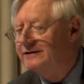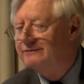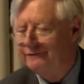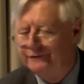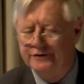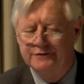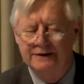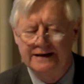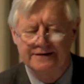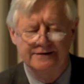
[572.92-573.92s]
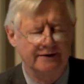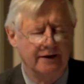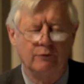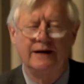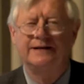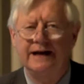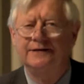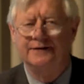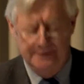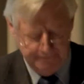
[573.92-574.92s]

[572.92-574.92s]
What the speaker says: refuge places, and they're well dated,